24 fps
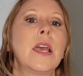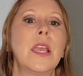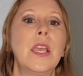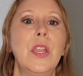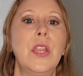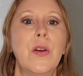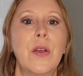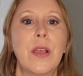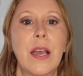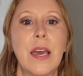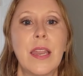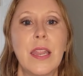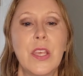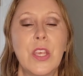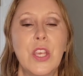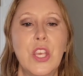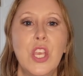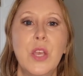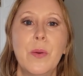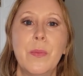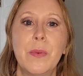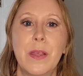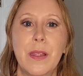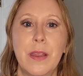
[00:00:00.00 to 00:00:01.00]
it kind of
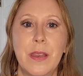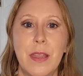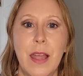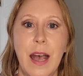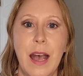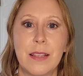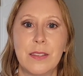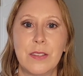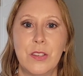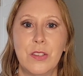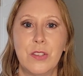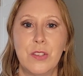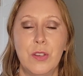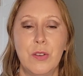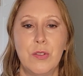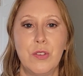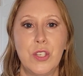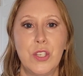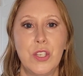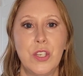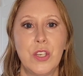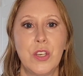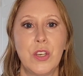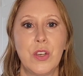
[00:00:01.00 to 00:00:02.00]
humanizes you
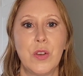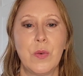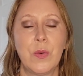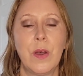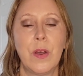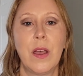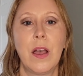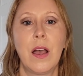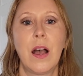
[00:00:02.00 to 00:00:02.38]
too.